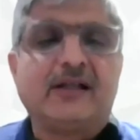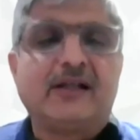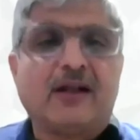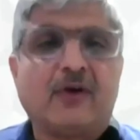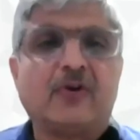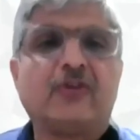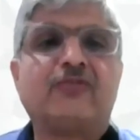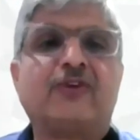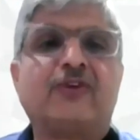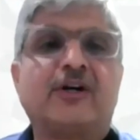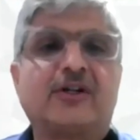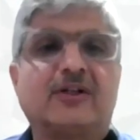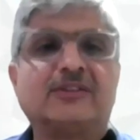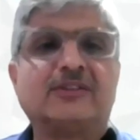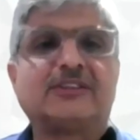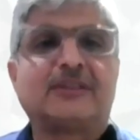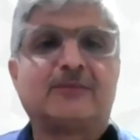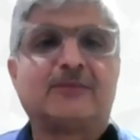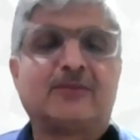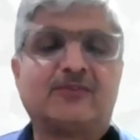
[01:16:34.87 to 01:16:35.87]
and how do you work
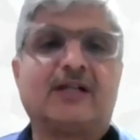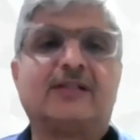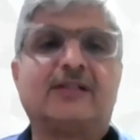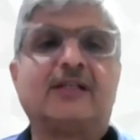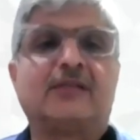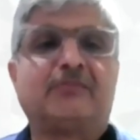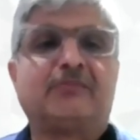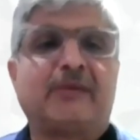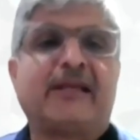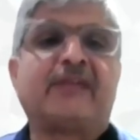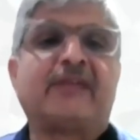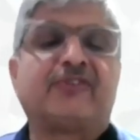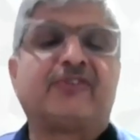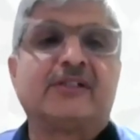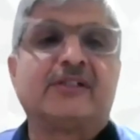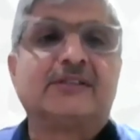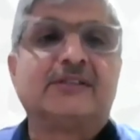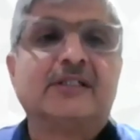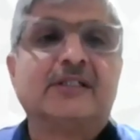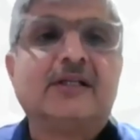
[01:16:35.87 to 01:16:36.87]
on some of the other
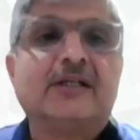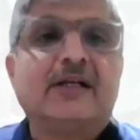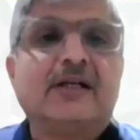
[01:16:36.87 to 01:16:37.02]
peripherals.